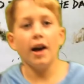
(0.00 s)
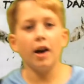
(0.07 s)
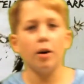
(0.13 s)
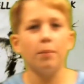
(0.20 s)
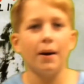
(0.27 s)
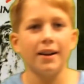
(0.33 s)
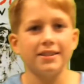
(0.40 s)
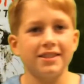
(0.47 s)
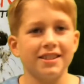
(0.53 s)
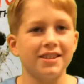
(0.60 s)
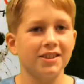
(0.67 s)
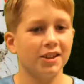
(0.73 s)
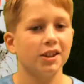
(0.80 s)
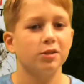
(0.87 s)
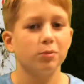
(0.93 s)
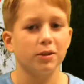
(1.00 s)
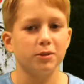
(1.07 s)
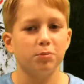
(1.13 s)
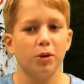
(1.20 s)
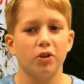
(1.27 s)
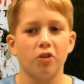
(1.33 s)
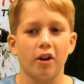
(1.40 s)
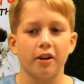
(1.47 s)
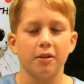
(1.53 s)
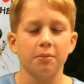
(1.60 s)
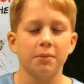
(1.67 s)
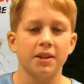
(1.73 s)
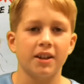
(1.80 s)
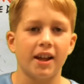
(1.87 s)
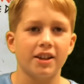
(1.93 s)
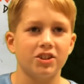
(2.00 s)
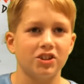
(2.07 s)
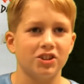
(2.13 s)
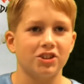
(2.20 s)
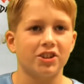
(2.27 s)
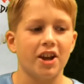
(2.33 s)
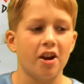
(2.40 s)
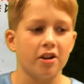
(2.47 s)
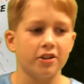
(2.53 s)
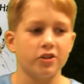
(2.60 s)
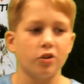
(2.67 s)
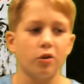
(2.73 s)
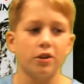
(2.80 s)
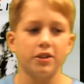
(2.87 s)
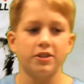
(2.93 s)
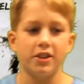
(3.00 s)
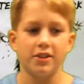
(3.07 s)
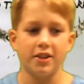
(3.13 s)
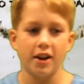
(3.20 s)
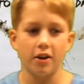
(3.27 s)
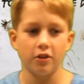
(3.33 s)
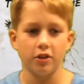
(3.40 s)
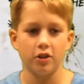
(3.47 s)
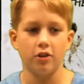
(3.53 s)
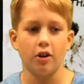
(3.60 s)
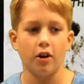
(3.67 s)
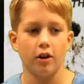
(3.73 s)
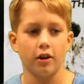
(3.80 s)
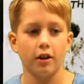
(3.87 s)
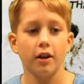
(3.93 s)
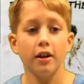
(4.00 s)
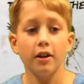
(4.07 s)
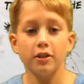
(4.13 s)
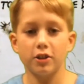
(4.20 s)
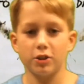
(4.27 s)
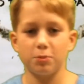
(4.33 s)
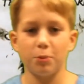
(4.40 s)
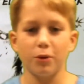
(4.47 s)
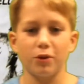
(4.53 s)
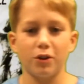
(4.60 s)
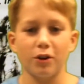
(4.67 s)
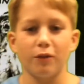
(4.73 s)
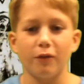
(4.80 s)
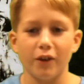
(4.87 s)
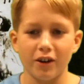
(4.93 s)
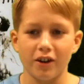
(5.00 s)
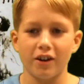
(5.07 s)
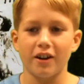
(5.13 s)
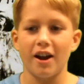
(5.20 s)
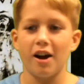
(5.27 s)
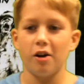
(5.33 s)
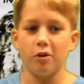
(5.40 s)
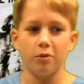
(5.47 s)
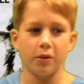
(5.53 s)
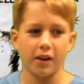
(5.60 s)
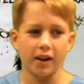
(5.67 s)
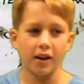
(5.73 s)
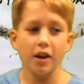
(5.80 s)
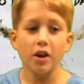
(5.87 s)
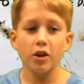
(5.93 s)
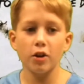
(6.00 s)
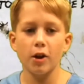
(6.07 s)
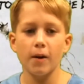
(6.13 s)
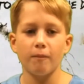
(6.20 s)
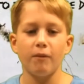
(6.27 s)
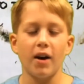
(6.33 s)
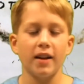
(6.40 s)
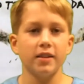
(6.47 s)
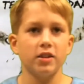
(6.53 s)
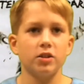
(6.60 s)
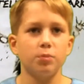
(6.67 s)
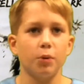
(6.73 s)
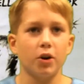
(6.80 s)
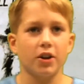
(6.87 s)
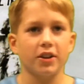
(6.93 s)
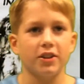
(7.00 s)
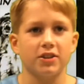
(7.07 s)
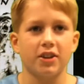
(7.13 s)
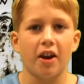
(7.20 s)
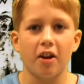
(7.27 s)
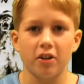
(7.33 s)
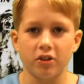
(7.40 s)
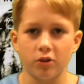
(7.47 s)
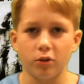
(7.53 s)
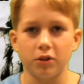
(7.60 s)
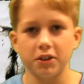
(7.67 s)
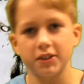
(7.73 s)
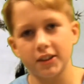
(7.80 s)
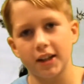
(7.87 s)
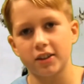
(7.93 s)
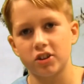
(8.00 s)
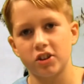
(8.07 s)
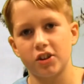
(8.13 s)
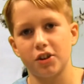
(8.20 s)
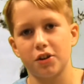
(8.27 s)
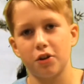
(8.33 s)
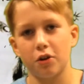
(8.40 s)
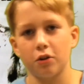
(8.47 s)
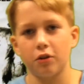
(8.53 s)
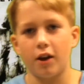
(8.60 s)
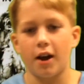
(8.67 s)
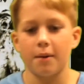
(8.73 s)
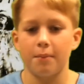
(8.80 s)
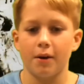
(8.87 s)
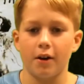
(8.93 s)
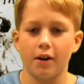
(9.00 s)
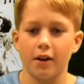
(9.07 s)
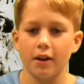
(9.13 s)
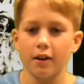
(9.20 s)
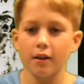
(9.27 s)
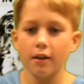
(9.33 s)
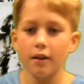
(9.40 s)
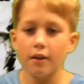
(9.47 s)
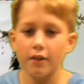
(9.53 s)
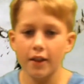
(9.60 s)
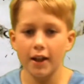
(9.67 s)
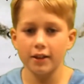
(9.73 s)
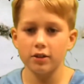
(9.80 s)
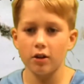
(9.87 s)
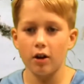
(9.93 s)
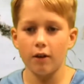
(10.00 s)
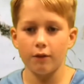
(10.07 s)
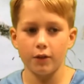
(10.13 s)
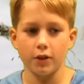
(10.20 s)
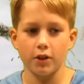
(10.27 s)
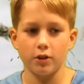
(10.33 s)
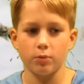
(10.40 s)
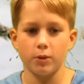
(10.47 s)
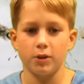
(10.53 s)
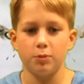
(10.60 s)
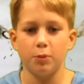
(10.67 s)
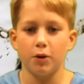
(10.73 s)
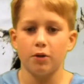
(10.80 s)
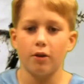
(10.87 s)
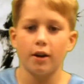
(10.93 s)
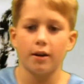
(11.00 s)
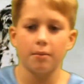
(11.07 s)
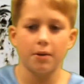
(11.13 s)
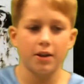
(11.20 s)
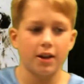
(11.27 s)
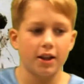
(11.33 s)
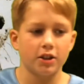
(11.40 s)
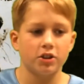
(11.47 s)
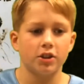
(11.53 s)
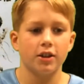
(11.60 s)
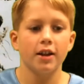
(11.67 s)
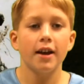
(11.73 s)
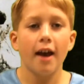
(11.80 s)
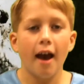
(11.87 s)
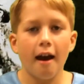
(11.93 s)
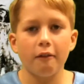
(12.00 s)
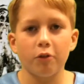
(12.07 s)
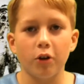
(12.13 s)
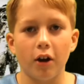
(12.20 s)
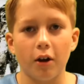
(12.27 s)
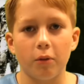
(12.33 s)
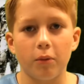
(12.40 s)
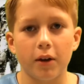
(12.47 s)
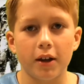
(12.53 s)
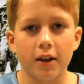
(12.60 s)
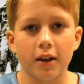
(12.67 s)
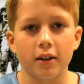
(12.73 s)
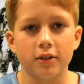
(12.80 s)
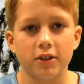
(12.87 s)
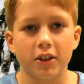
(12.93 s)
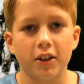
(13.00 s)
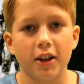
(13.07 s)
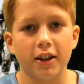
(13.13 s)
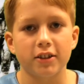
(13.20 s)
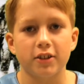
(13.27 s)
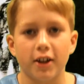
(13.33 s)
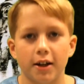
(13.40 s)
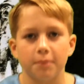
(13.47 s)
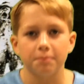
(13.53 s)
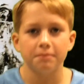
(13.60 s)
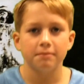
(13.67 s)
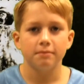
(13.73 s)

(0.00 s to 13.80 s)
Hello, Bison, and this week's book recommendation is Scary Stories to Tell in the Dark to spook your friend on Halloween. You can find this book in the Scary Stories section in your library. That's all for this week's book recommendation. Have a great weekend. See you next time.